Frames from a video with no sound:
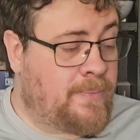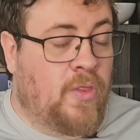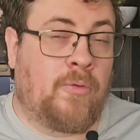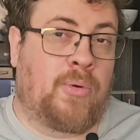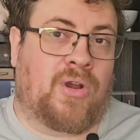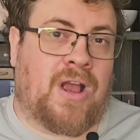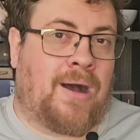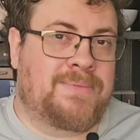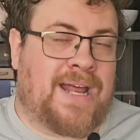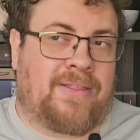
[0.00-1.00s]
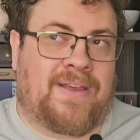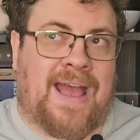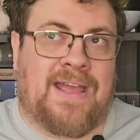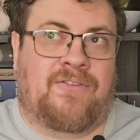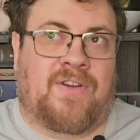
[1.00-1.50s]
The book comes out of the
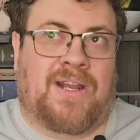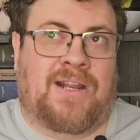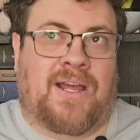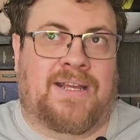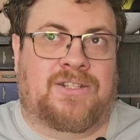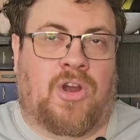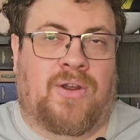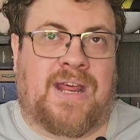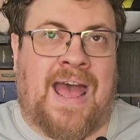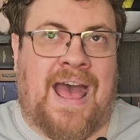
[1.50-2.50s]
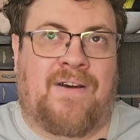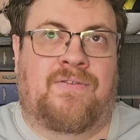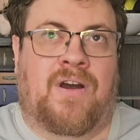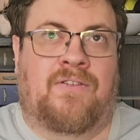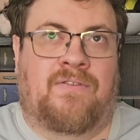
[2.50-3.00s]
gate feeling like it's going to
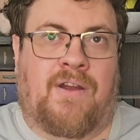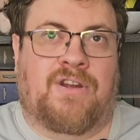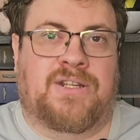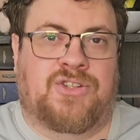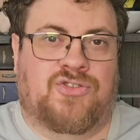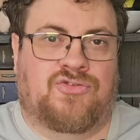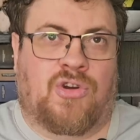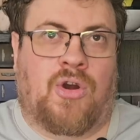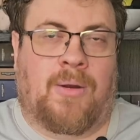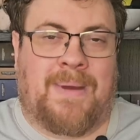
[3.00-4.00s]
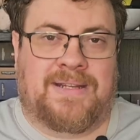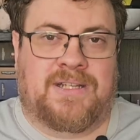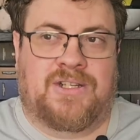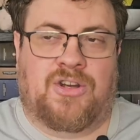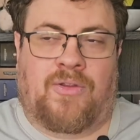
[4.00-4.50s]
have a very strong
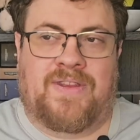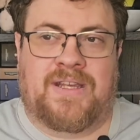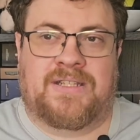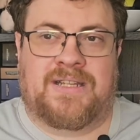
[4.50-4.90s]
message on this,